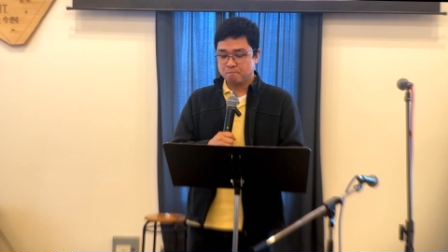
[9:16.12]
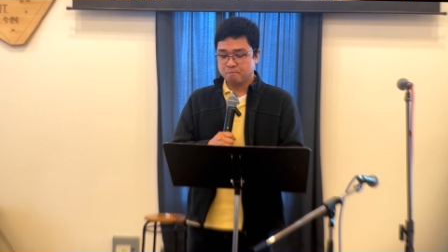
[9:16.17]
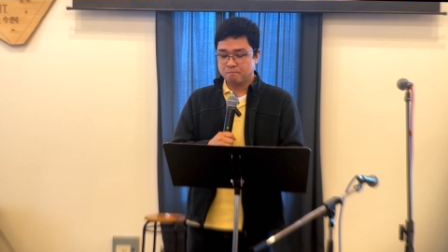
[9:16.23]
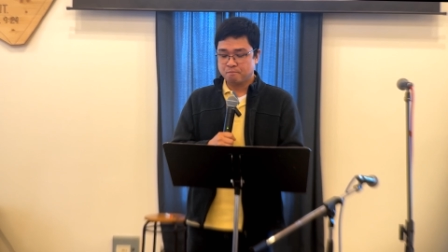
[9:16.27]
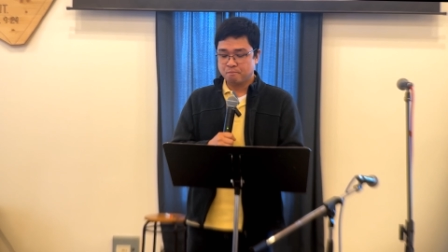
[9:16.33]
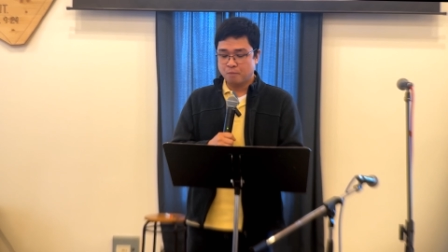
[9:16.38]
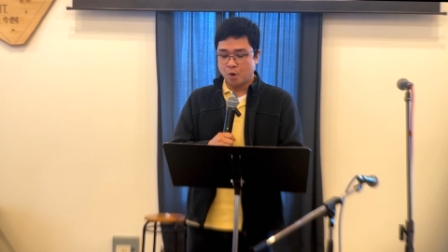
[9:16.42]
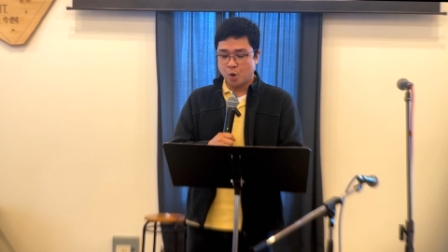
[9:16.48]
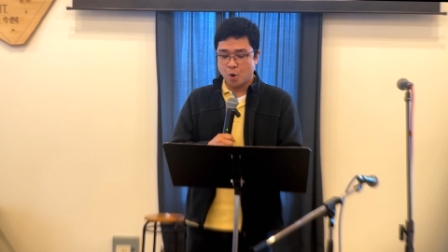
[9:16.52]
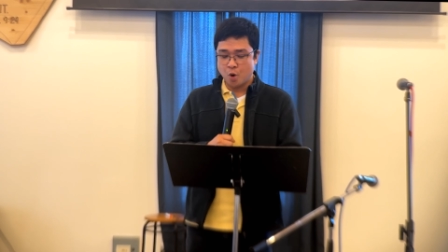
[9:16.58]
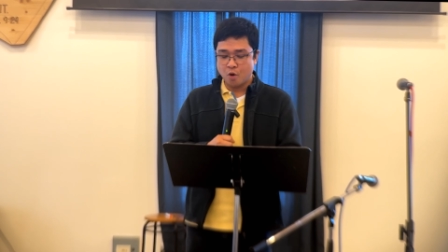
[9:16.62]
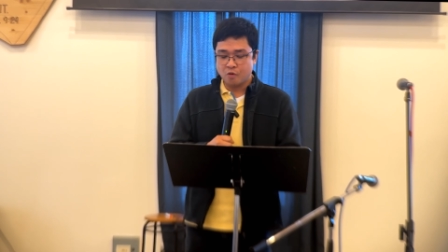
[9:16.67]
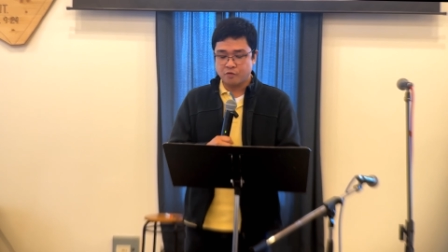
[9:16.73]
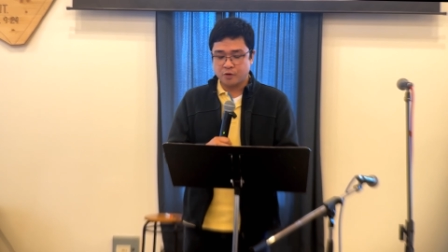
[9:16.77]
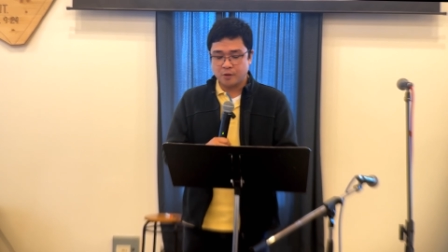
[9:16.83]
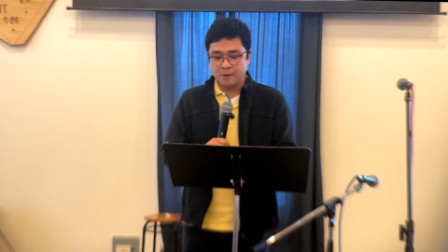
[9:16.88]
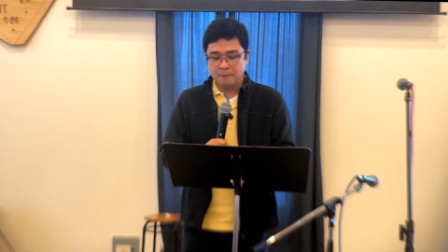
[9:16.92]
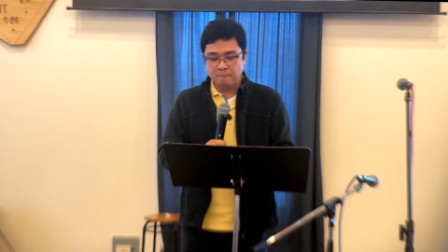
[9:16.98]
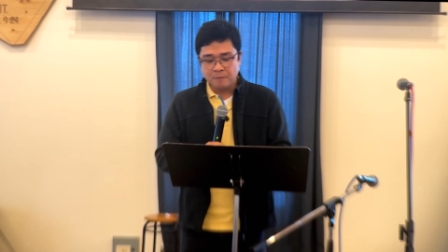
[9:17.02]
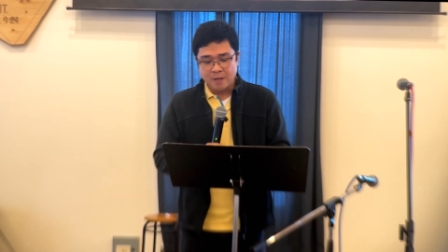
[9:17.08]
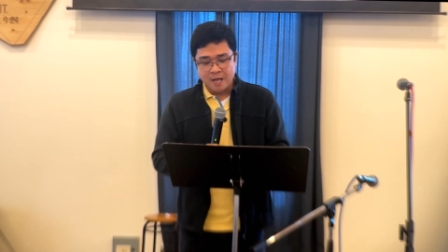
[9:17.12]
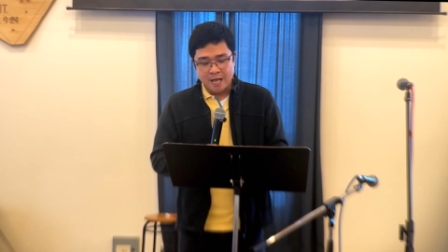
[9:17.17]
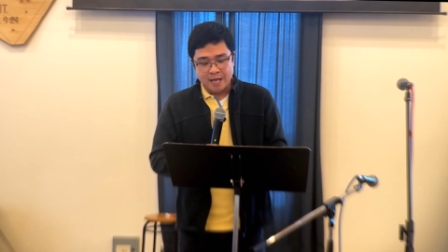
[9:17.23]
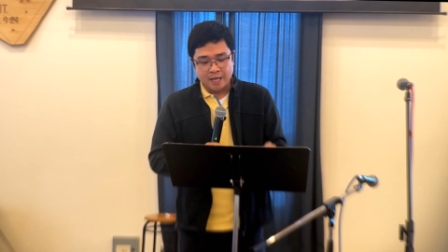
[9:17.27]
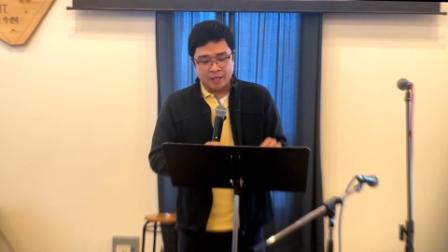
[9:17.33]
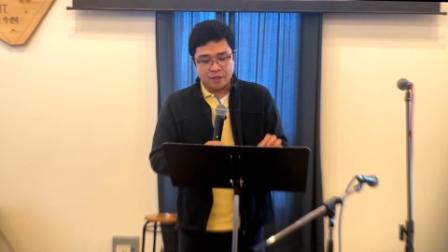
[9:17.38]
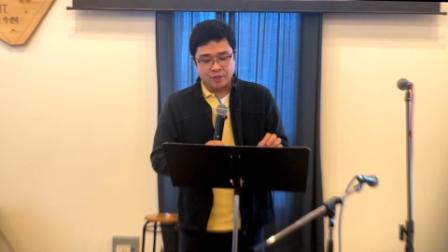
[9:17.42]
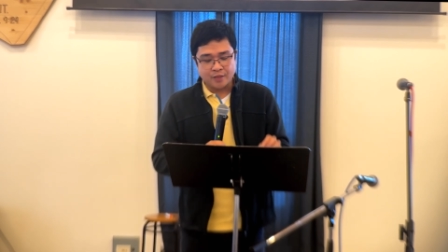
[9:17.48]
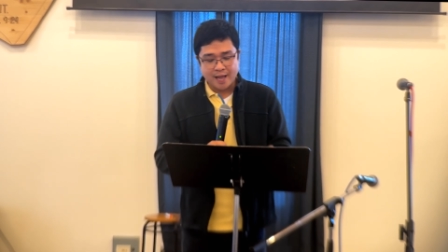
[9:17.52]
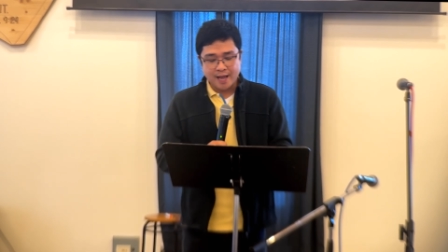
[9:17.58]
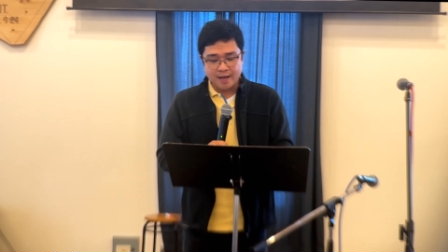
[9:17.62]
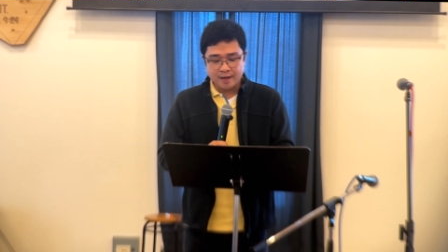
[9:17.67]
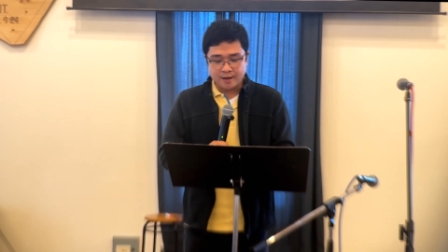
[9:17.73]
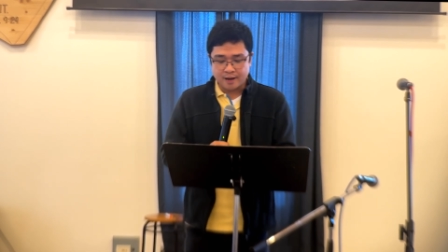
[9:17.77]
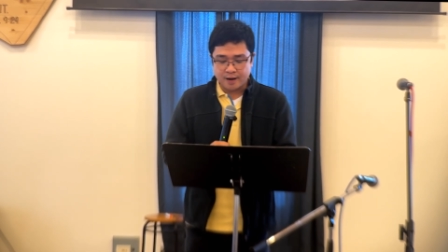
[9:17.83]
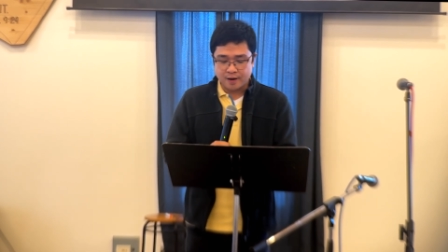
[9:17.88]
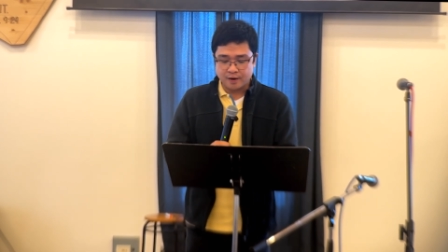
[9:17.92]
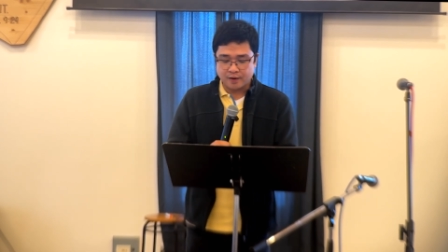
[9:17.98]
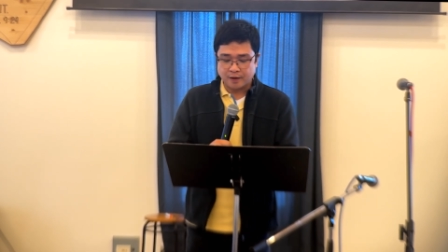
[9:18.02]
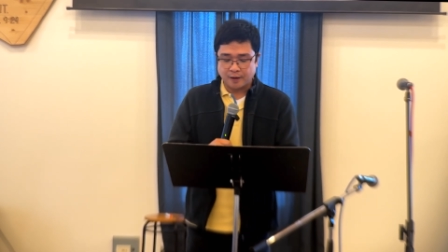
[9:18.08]
Moreover, in that
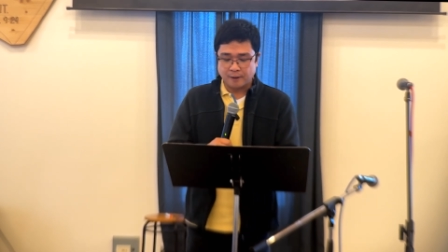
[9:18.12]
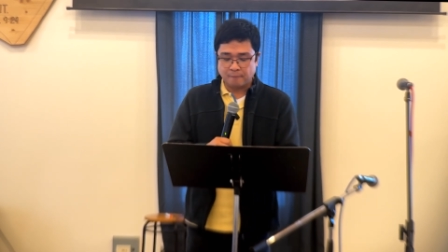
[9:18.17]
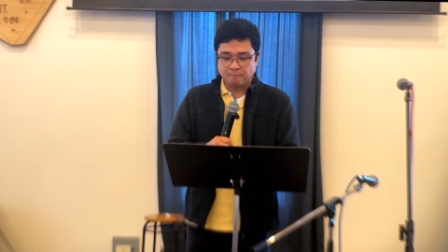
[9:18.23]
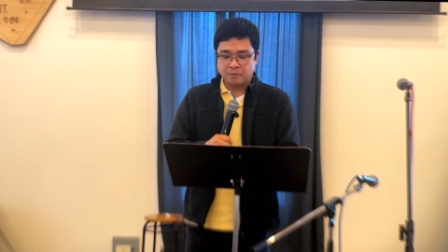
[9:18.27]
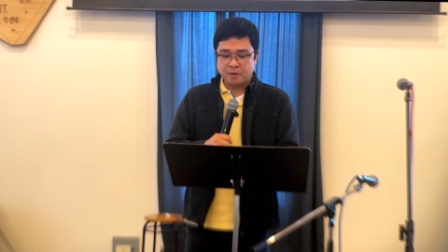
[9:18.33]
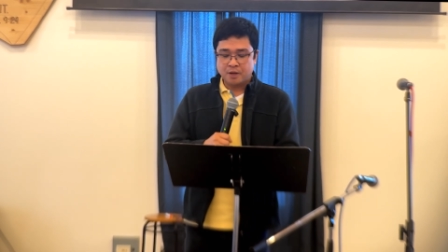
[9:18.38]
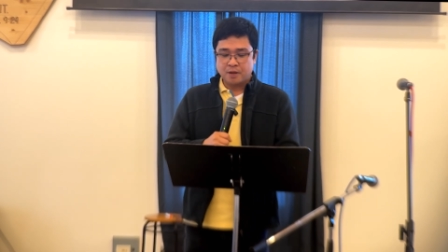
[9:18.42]
era,